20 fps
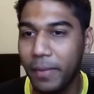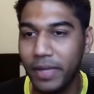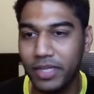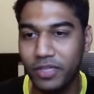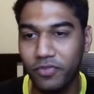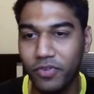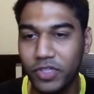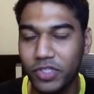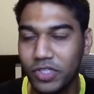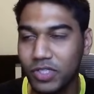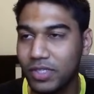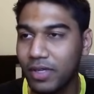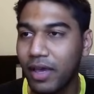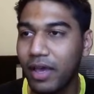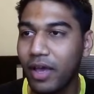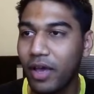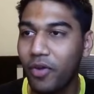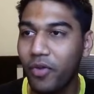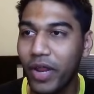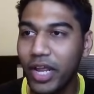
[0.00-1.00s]
But if you're just
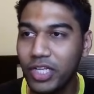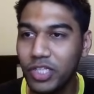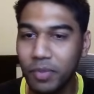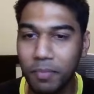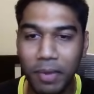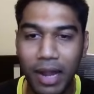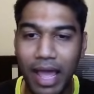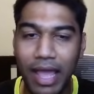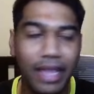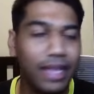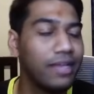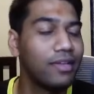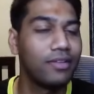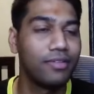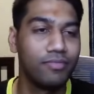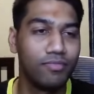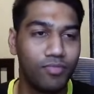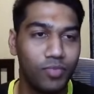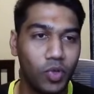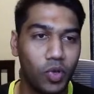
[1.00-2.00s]
rage applying,
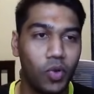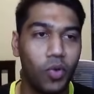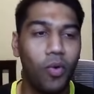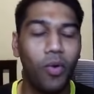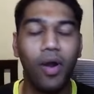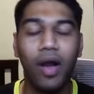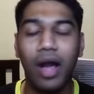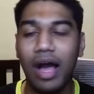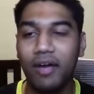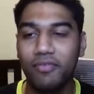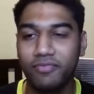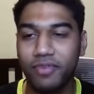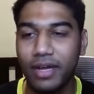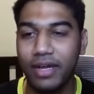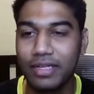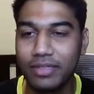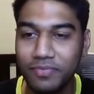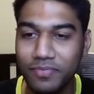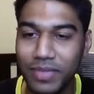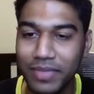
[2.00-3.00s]
go have fun.
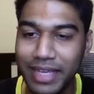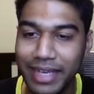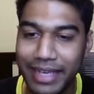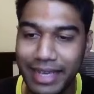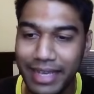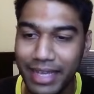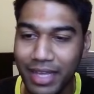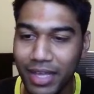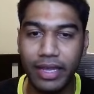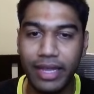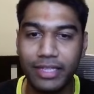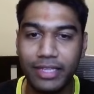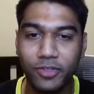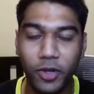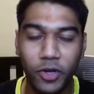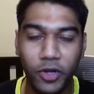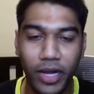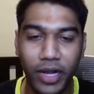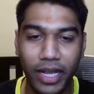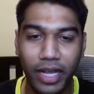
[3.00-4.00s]
It's going
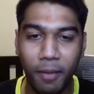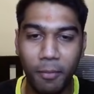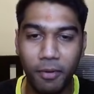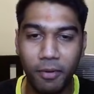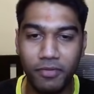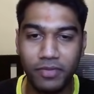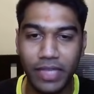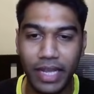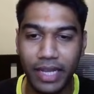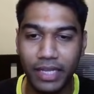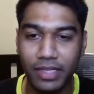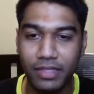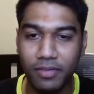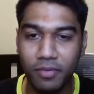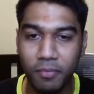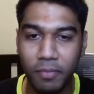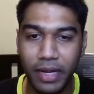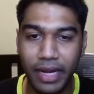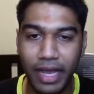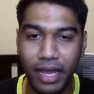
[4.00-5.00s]
to take a couple of seconds,
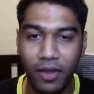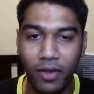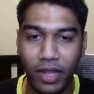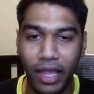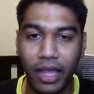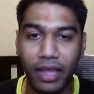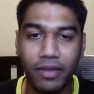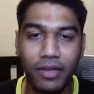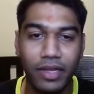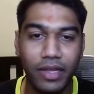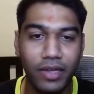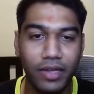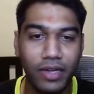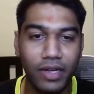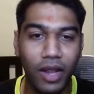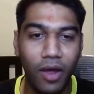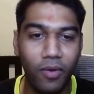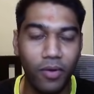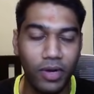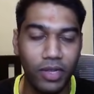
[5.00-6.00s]
but yeah, okay.
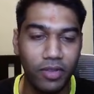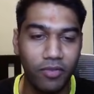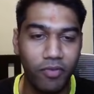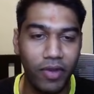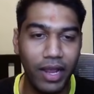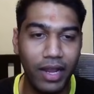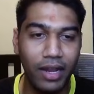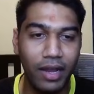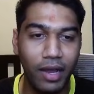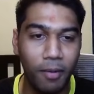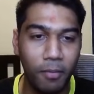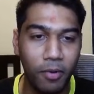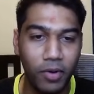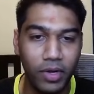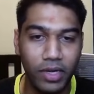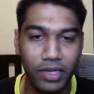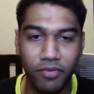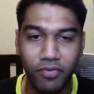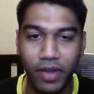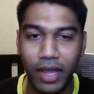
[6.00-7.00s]
Downloading the file,
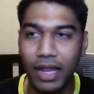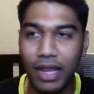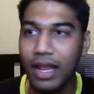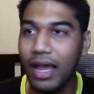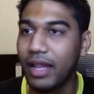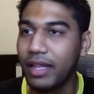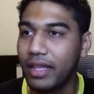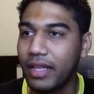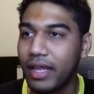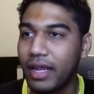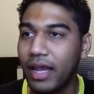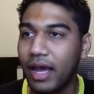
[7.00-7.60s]
uploading the file, and then